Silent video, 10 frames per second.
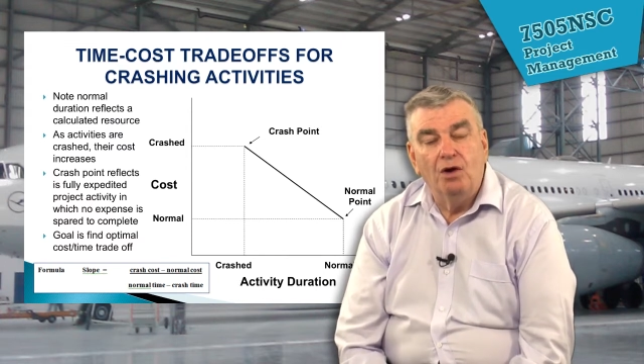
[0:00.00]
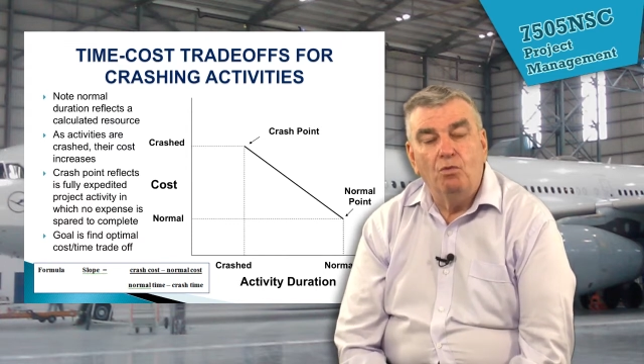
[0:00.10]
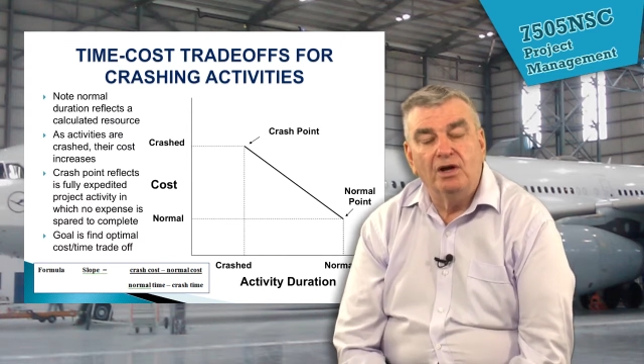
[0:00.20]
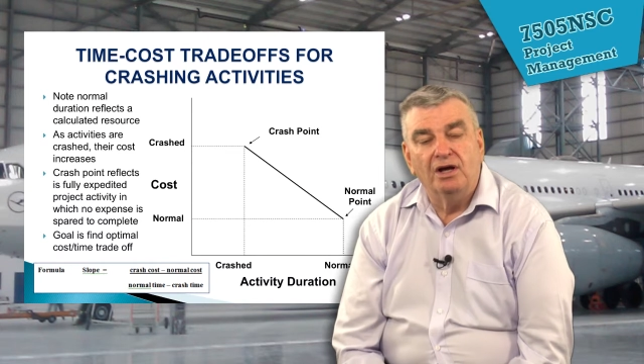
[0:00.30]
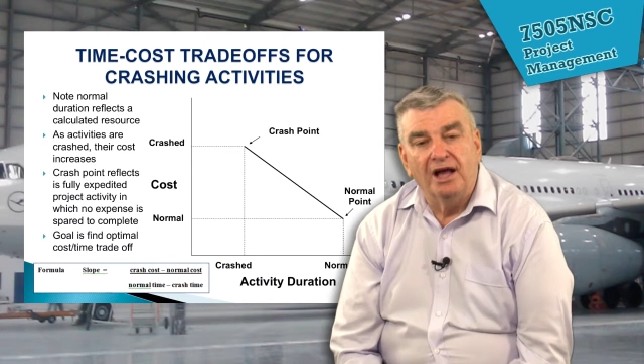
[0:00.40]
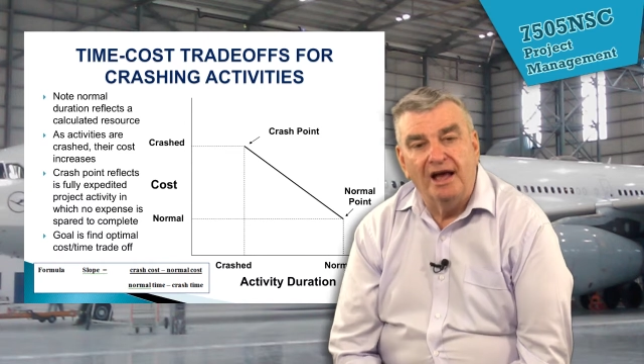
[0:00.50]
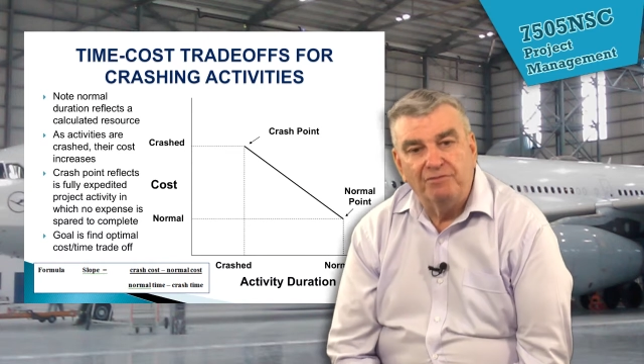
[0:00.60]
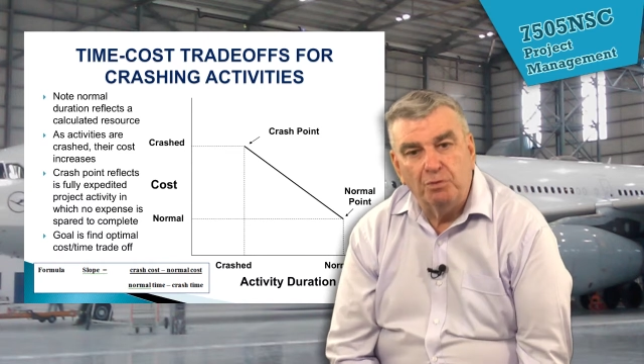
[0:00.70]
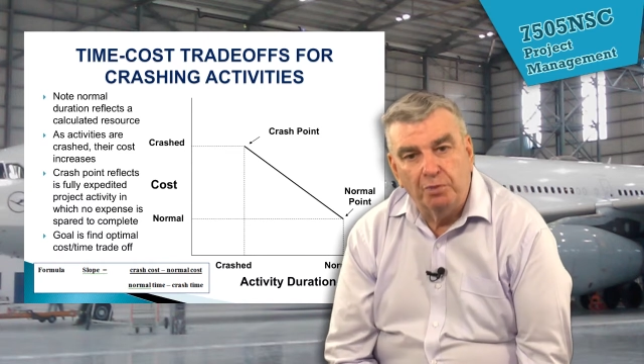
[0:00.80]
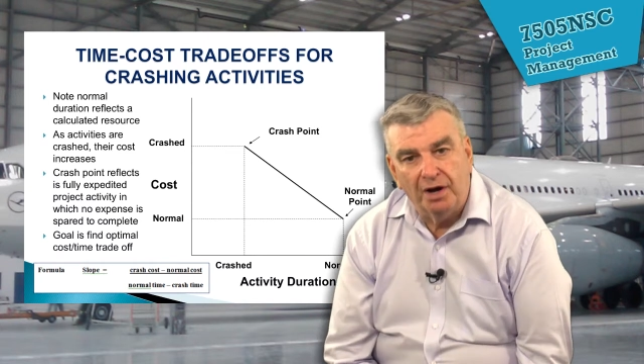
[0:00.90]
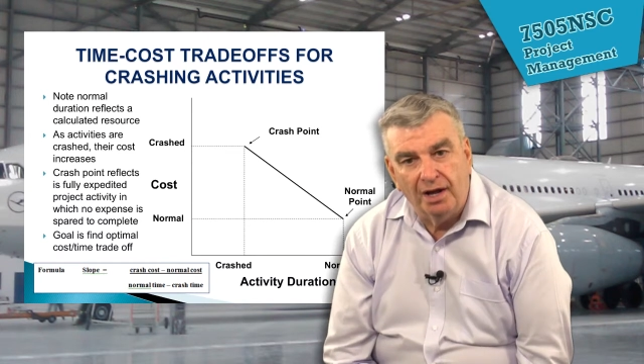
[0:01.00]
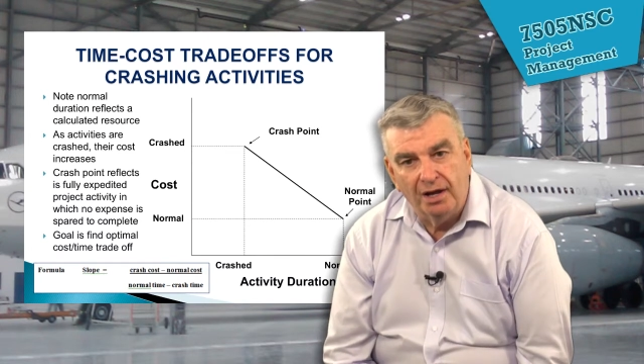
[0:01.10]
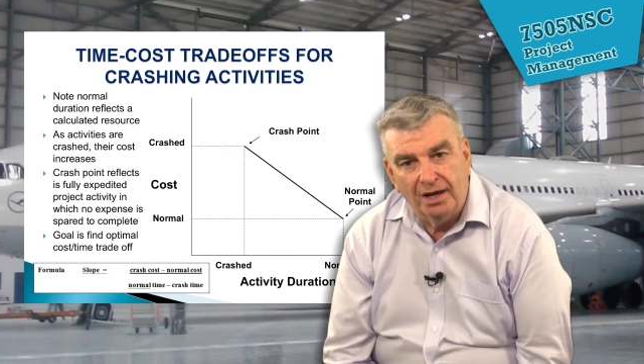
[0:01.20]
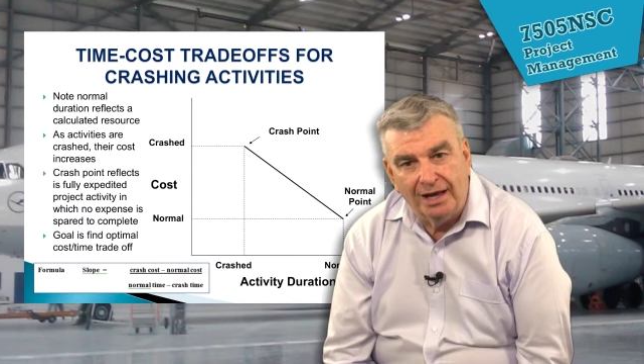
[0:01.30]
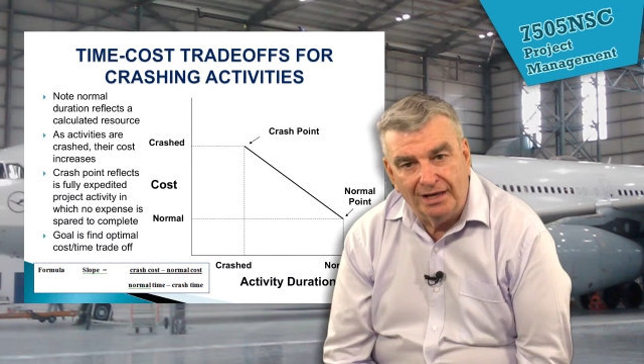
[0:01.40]
we're going to have to
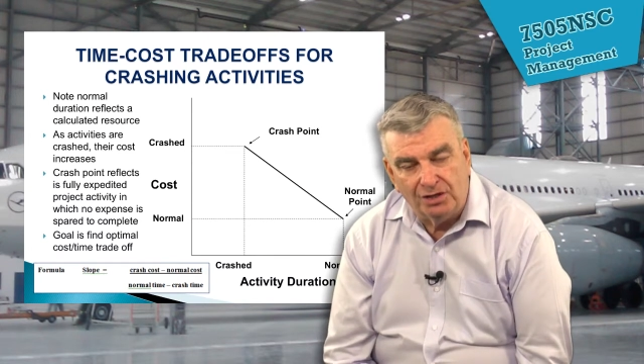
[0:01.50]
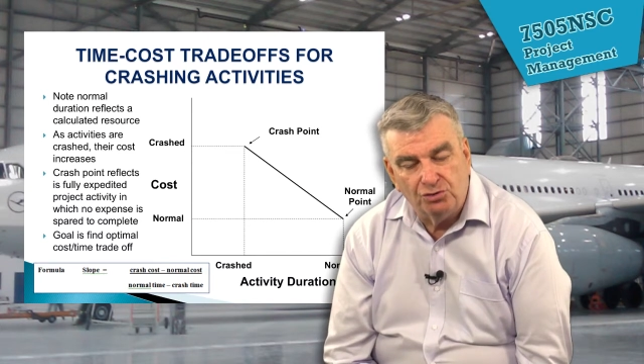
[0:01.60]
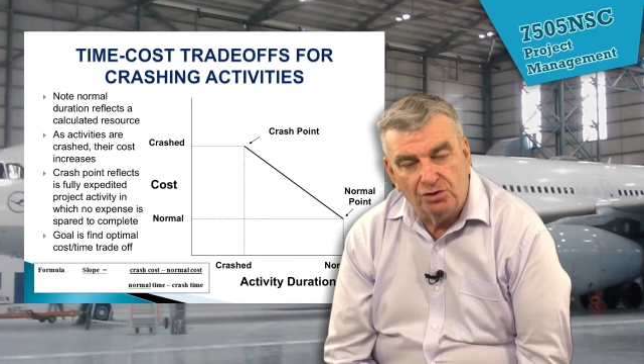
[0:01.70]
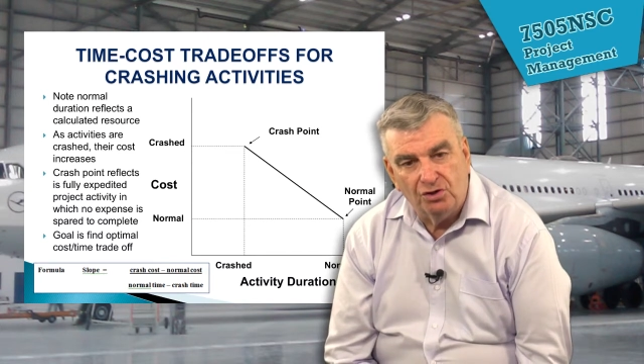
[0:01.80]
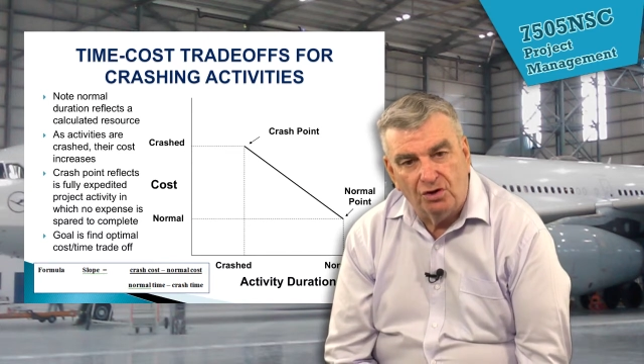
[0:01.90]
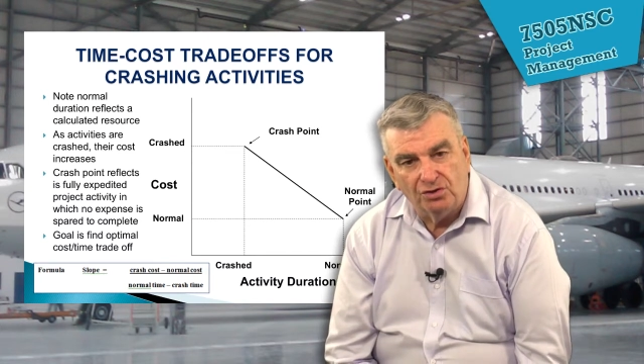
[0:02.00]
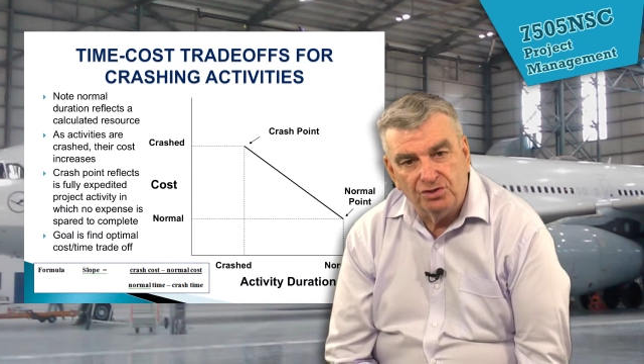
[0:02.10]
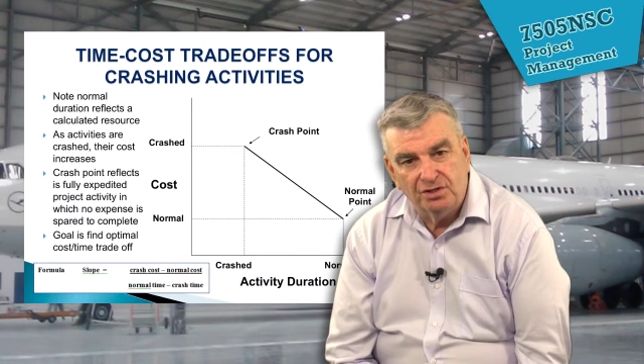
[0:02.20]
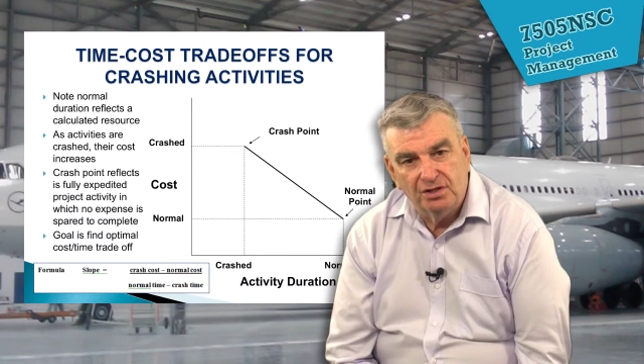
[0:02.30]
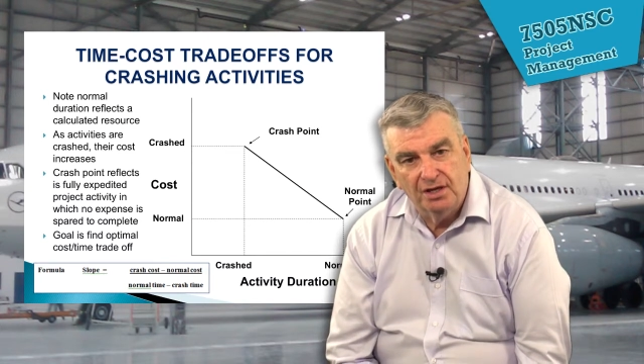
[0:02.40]
pay an extra cost.